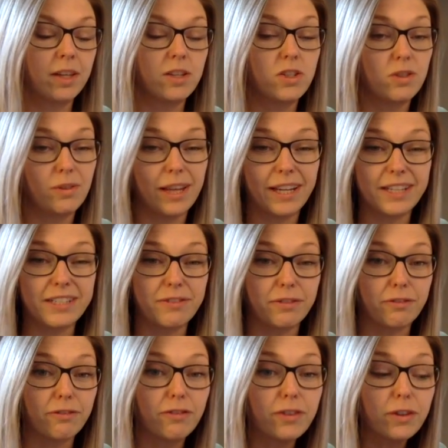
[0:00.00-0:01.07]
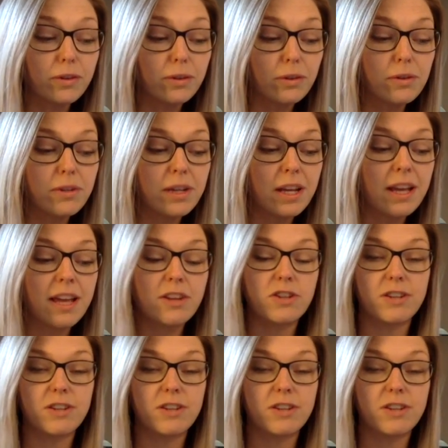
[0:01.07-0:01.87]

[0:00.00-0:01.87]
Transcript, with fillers: Do you like a different food? Do